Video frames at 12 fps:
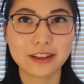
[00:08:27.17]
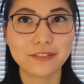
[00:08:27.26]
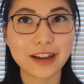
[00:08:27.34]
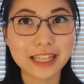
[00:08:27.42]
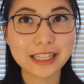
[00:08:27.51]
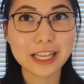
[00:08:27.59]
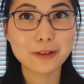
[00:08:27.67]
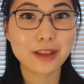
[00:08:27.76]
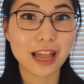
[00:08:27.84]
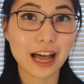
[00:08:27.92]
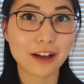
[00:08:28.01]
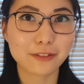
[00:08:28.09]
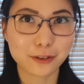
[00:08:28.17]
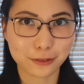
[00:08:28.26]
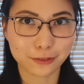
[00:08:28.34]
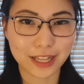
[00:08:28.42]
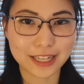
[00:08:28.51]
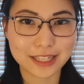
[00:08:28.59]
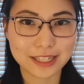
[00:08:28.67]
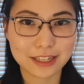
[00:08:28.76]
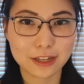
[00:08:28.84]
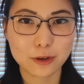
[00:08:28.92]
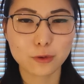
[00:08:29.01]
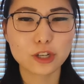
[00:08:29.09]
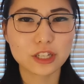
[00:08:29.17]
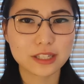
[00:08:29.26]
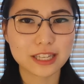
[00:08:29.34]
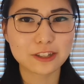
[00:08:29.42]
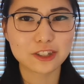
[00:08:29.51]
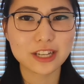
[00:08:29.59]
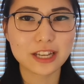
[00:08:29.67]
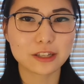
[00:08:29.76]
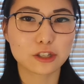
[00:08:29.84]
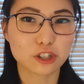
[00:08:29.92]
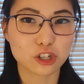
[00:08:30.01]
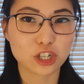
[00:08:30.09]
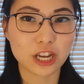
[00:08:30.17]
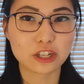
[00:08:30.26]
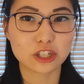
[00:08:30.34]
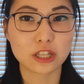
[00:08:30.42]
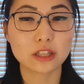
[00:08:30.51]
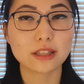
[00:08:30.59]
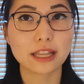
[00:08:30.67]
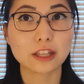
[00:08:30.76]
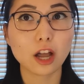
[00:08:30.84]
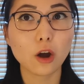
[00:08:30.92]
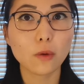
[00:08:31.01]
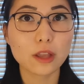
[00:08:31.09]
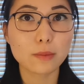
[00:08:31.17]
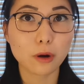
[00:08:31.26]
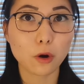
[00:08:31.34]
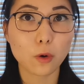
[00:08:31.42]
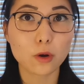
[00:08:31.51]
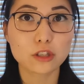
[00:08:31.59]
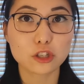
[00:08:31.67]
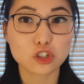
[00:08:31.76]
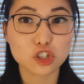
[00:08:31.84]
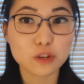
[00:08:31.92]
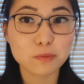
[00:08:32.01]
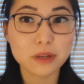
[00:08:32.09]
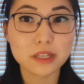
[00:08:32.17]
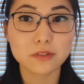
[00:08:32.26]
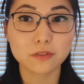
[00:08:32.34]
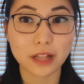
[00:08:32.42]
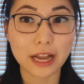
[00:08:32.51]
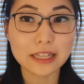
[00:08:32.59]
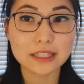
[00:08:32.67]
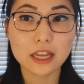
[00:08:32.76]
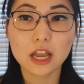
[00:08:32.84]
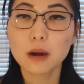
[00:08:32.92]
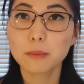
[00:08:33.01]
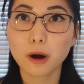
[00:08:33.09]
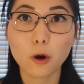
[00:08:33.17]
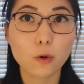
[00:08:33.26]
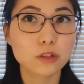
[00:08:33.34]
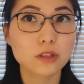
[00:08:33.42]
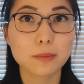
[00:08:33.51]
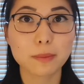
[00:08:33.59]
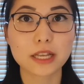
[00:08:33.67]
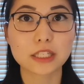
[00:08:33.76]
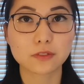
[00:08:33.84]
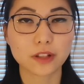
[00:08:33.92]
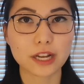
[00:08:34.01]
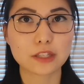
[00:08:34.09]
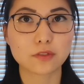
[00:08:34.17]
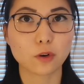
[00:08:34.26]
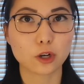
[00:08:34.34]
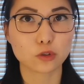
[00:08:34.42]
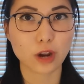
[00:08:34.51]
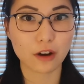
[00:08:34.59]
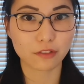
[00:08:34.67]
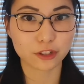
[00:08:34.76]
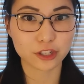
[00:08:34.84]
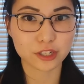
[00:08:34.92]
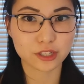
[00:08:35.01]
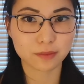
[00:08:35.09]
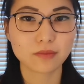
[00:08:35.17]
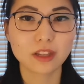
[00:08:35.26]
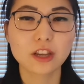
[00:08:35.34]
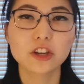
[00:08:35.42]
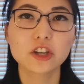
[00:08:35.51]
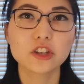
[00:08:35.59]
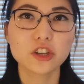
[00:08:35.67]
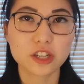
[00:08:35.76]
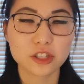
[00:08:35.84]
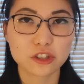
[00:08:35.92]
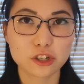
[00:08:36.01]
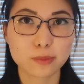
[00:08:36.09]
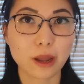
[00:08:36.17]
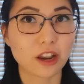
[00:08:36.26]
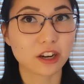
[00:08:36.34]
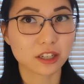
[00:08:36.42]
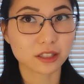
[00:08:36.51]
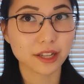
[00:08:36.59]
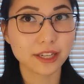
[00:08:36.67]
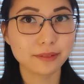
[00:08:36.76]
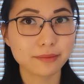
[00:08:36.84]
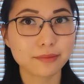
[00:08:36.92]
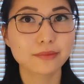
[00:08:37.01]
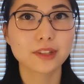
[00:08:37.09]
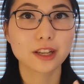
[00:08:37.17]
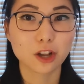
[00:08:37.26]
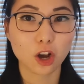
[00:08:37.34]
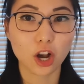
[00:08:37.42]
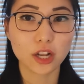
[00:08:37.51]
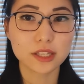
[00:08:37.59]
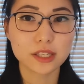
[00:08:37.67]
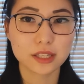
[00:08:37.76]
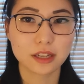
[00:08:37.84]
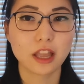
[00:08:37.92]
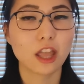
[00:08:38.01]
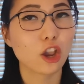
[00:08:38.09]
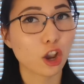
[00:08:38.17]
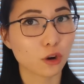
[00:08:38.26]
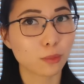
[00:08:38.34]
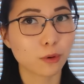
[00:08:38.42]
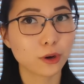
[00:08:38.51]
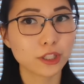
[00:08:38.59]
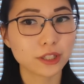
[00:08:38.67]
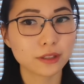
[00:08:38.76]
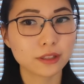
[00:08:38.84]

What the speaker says: Finally, we have Google Flights, which essentially is a search engine that not only posts the cheapest flights, but also the best flights for travelers. You can search by airline, cost, airport,